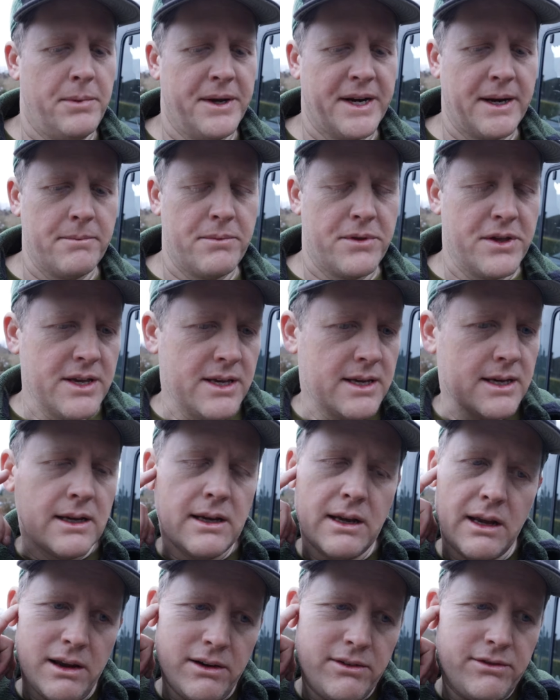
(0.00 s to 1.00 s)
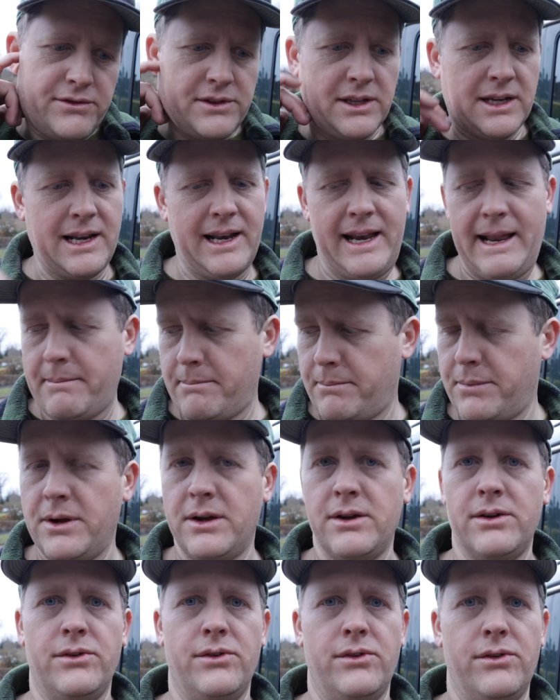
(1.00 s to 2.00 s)
But I'm thinking if the clamp
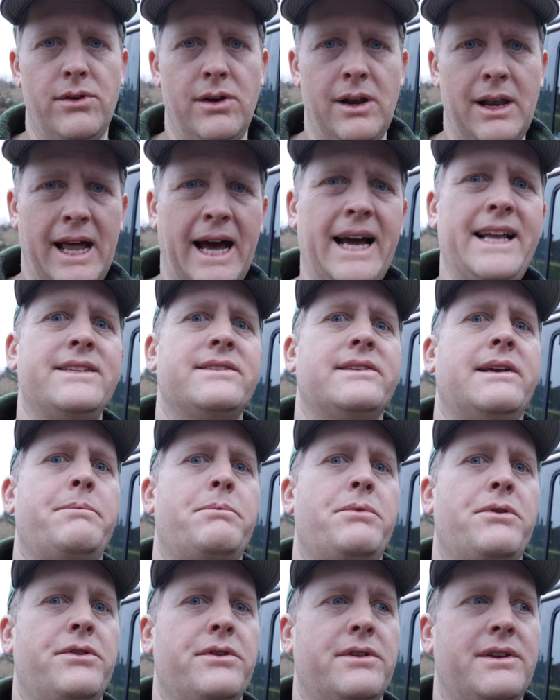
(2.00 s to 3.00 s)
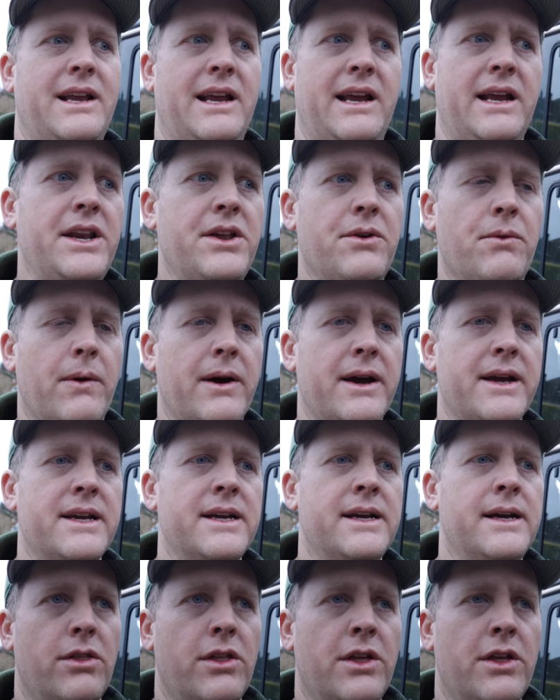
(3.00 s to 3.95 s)
lines up with it anyway,